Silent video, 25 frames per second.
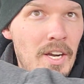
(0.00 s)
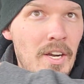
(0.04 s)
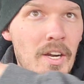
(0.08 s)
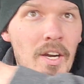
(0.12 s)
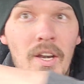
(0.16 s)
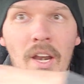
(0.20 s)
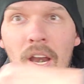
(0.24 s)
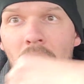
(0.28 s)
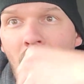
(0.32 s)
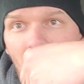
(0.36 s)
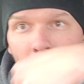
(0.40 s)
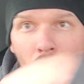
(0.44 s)

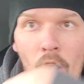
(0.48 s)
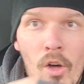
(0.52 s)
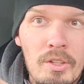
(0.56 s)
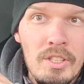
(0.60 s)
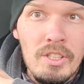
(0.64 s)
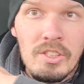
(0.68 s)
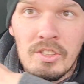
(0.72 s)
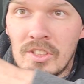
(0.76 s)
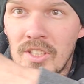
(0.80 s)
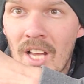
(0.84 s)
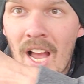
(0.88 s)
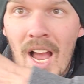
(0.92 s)
and all
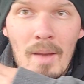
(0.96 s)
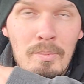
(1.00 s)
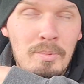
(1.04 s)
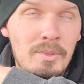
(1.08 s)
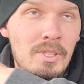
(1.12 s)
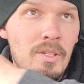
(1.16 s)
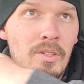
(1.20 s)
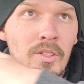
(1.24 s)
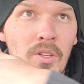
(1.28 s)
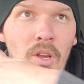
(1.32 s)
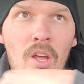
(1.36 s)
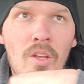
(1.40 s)
these
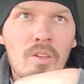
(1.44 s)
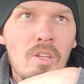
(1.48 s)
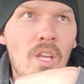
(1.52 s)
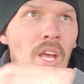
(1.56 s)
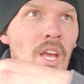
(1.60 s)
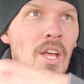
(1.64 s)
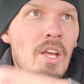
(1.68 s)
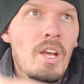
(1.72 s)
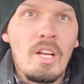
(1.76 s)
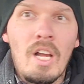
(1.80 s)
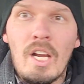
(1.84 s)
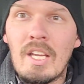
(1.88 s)
stops and
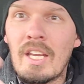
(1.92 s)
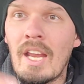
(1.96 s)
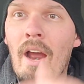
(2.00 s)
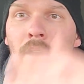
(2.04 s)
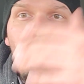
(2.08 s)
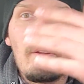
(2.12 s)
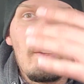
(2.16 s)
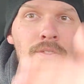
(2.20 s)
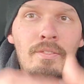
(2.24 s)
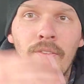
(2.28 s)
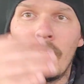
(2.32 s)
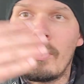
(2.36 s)

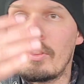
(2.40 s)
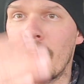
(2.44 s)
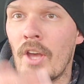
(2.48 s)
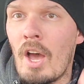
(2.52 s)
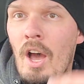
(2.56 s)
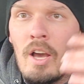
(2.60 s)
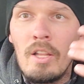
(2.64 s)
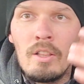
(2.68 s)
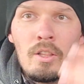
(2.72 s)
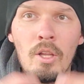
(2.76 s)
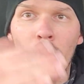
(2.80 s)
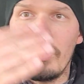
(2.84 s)
accounting for the
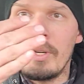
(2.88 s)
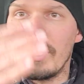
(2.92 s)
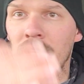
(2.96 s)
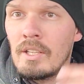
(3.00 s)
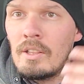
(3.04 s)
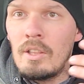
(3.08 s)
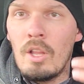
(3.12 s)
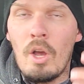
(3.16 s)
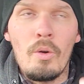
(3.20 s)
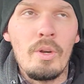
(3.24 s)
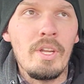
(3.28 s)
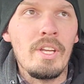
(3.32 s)
unloading
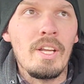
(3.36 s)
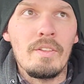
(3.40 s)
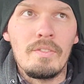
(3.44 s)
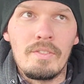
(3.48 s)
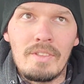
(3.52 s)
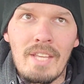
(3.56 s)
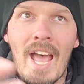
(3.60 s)
and loading,